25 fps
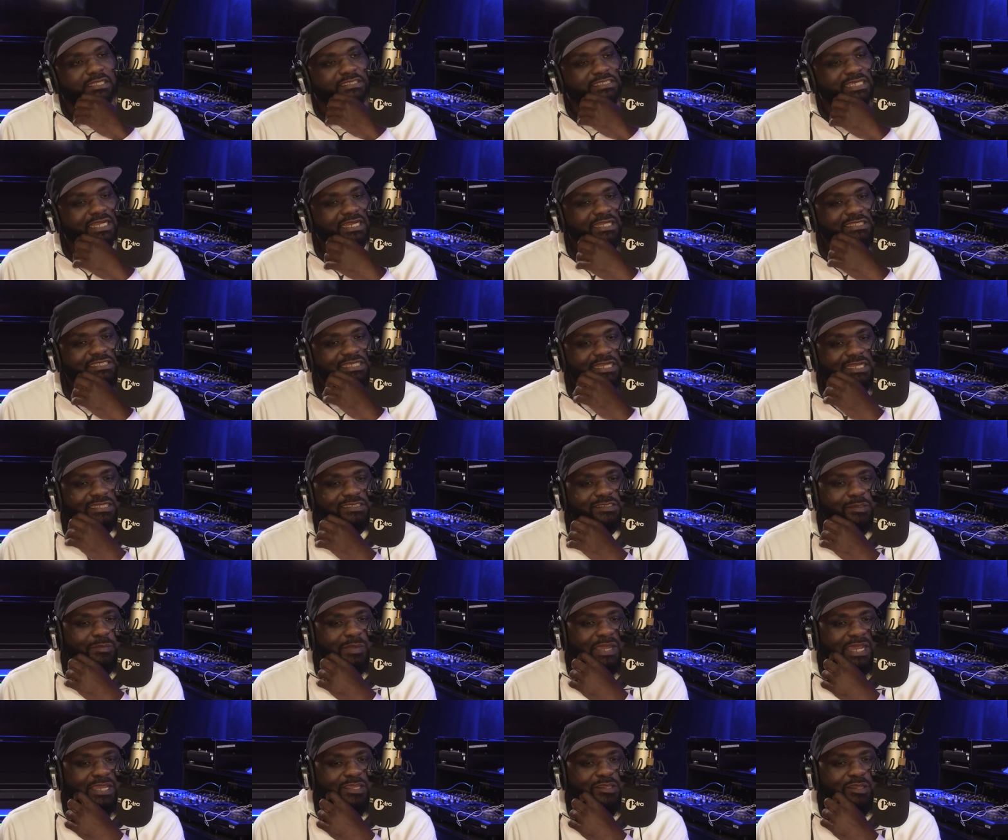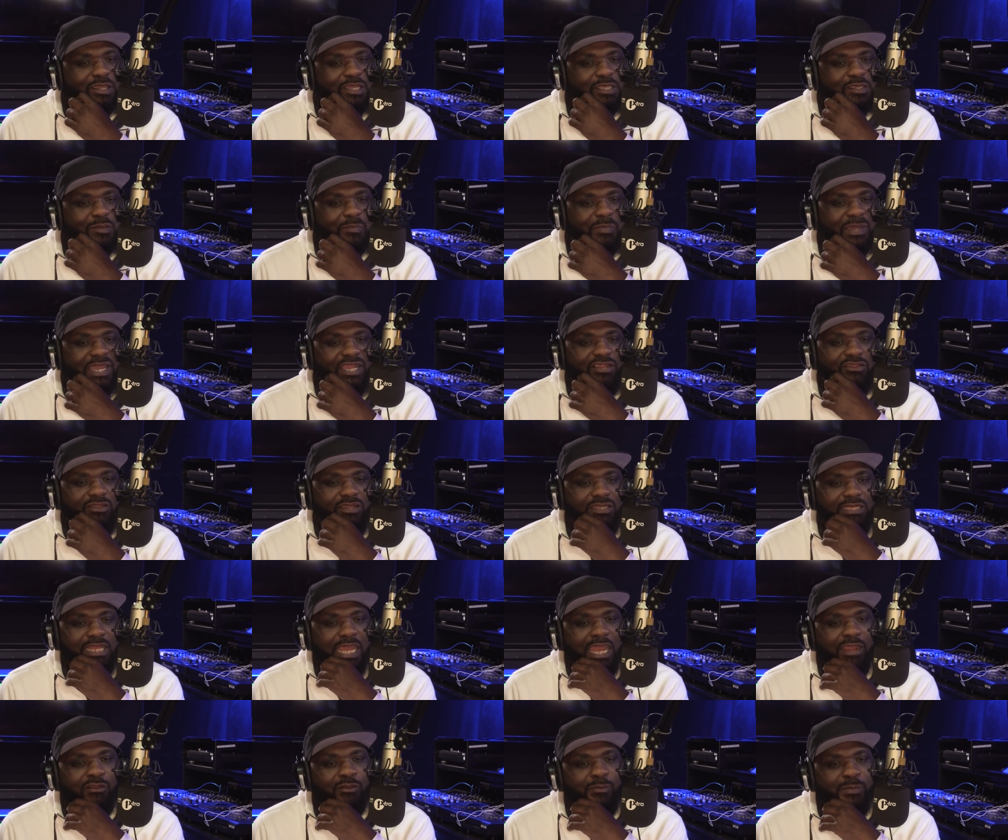Tell, tell us about your, your
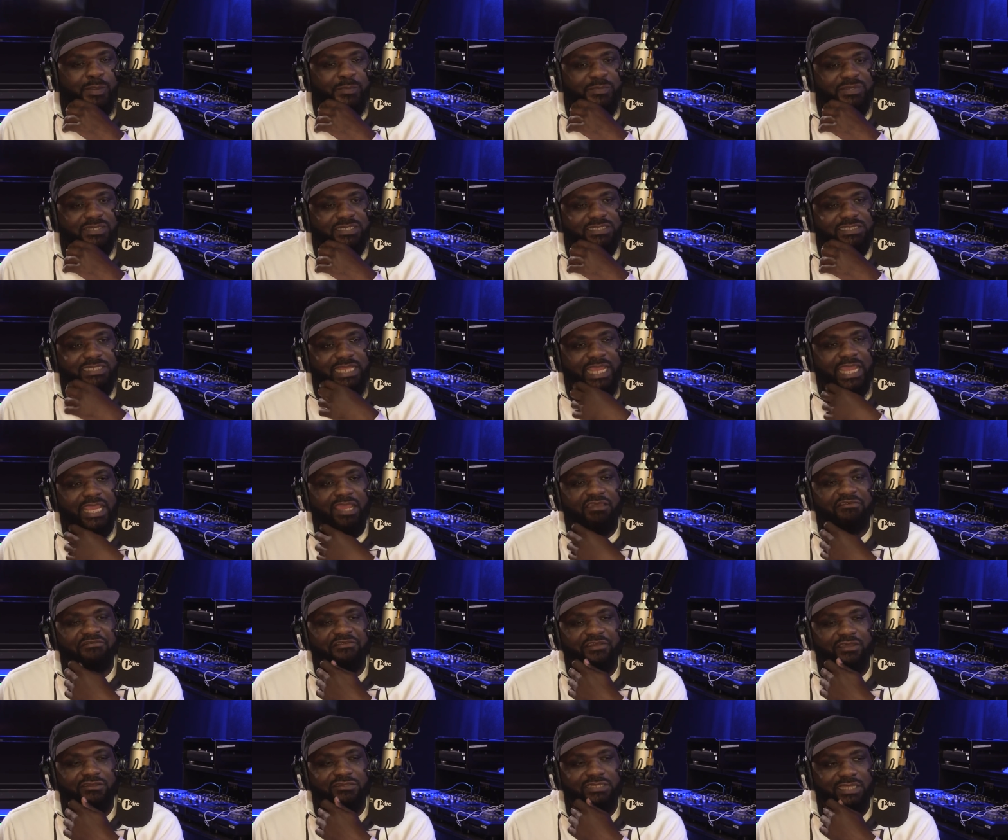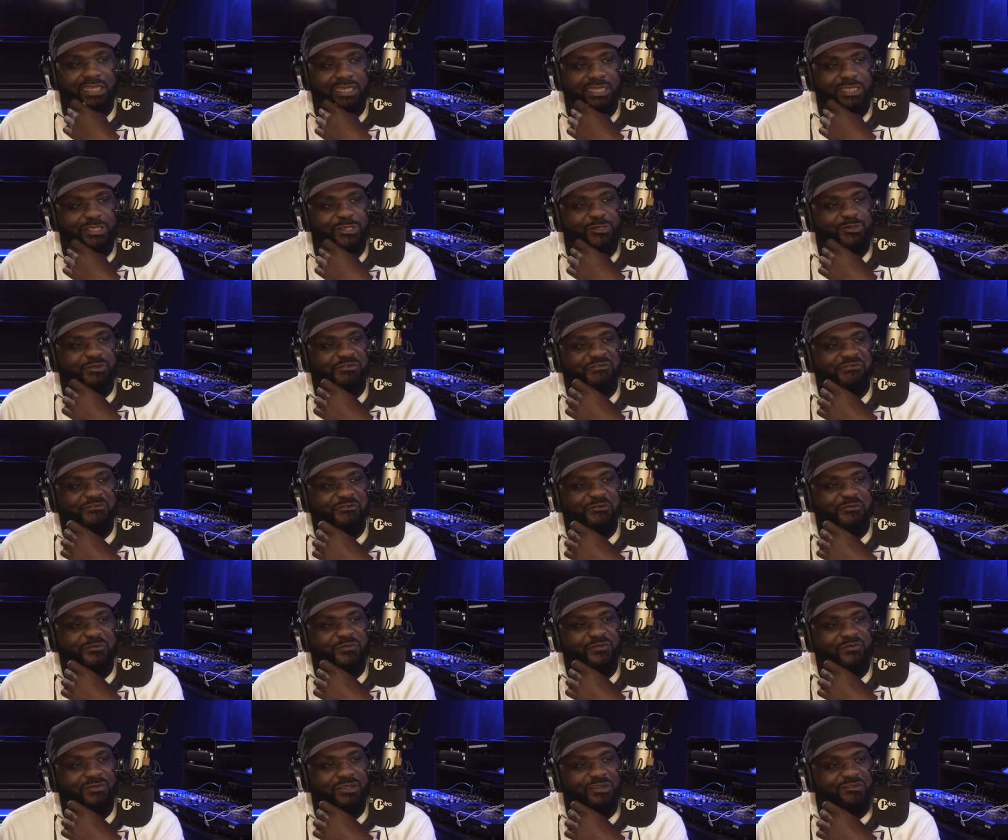background. I remember the day I found out that you were
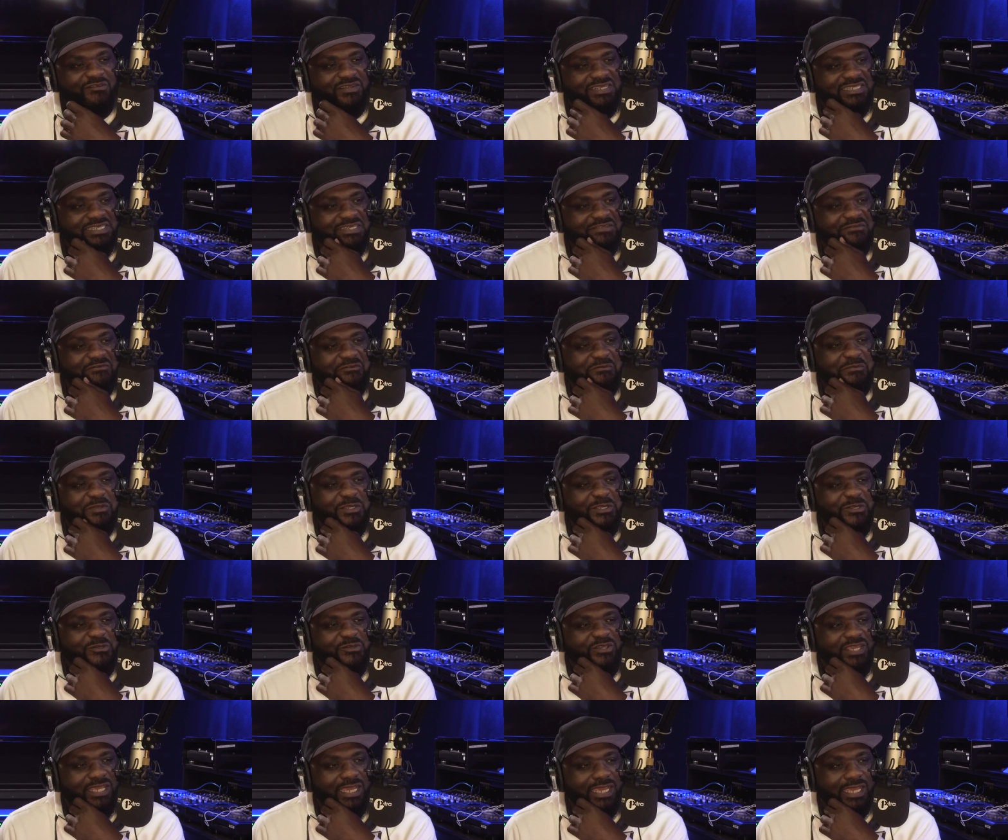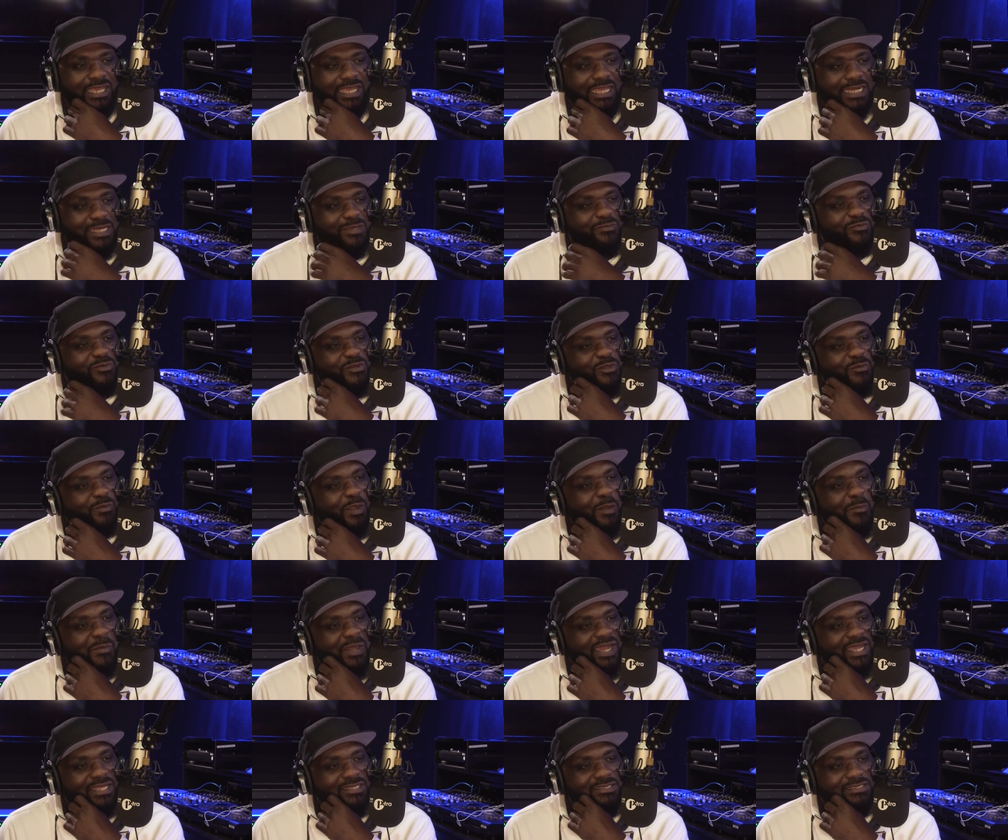from originally from the UK, and it blew my
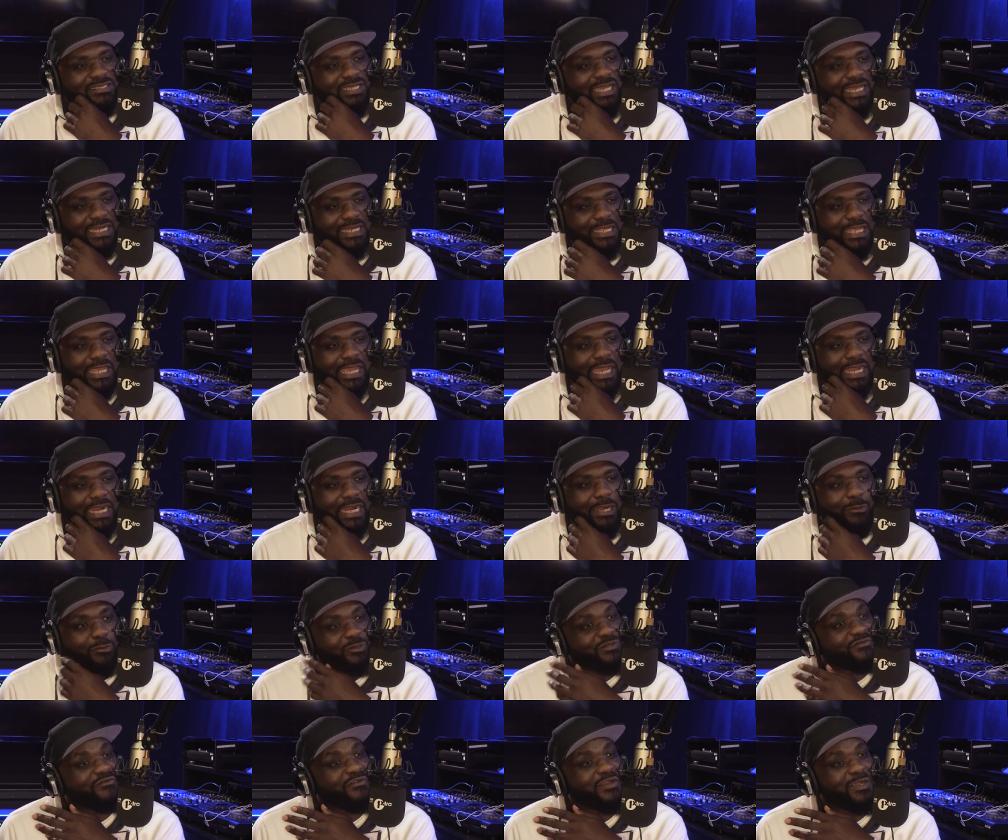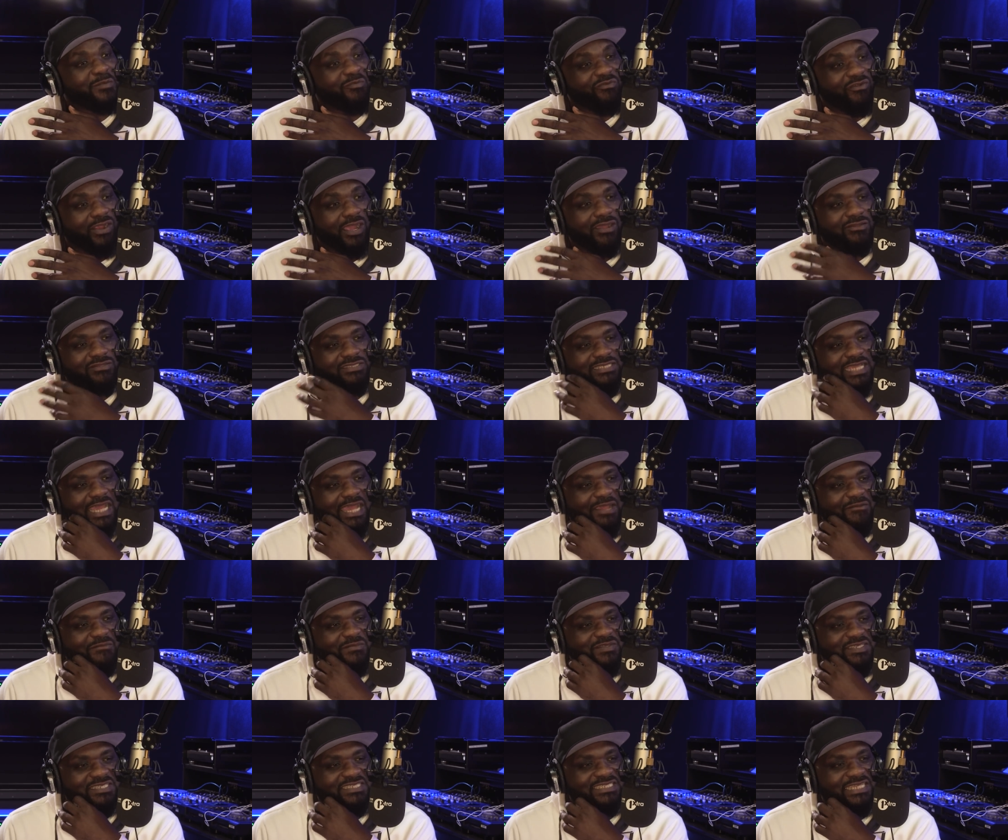mind. And it, I was very proud to
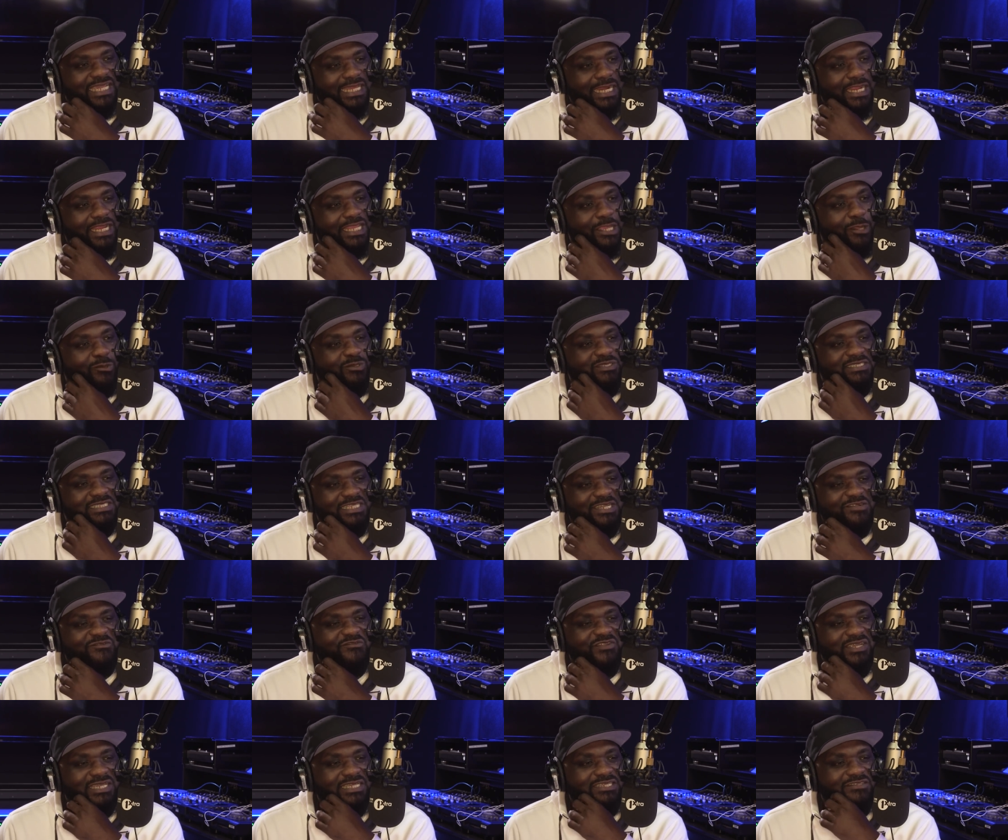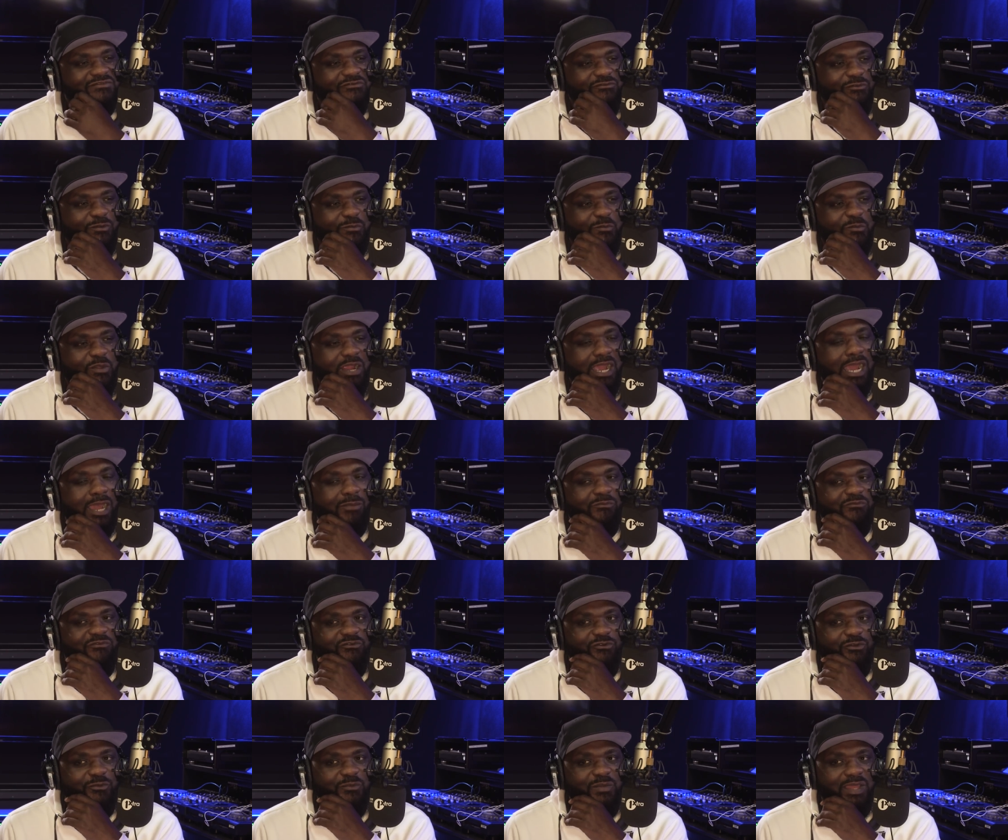have to say that yo, Slick Rick is from where
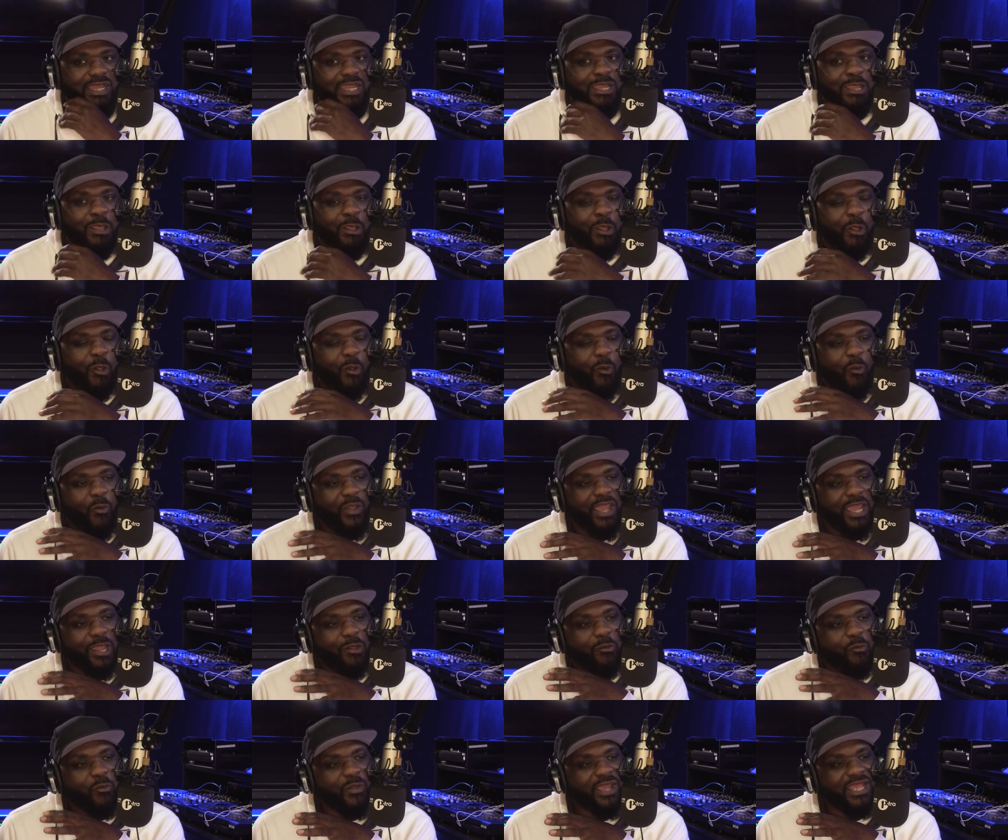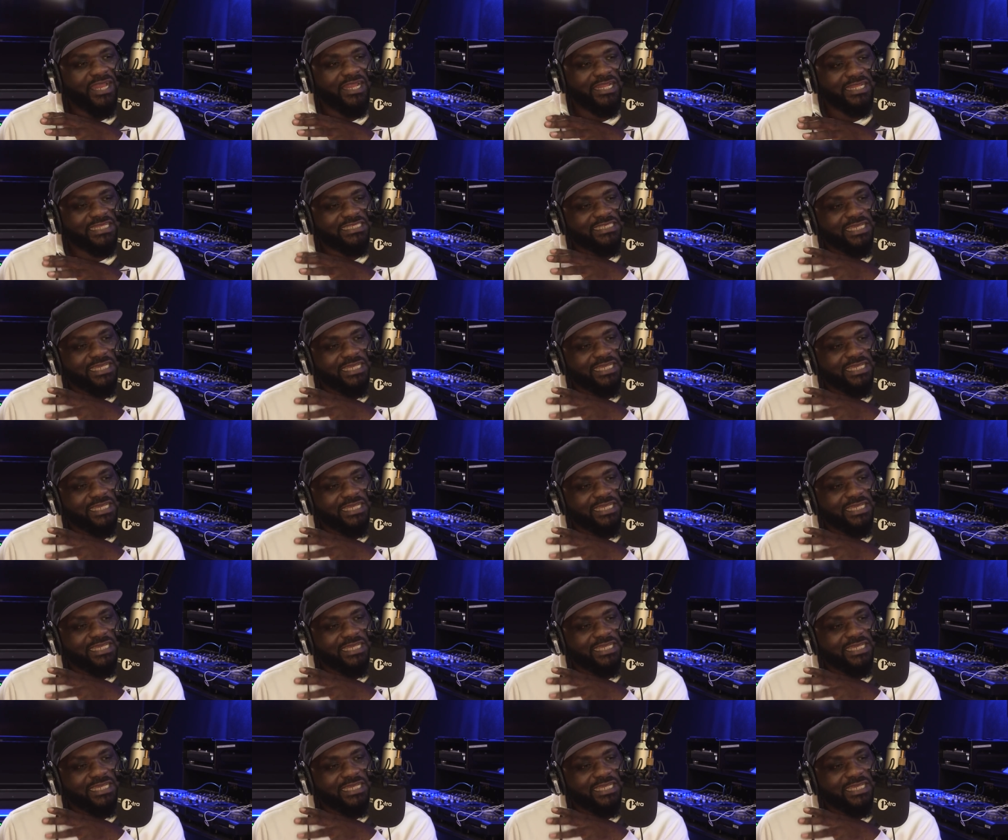I'm from. Like, where where?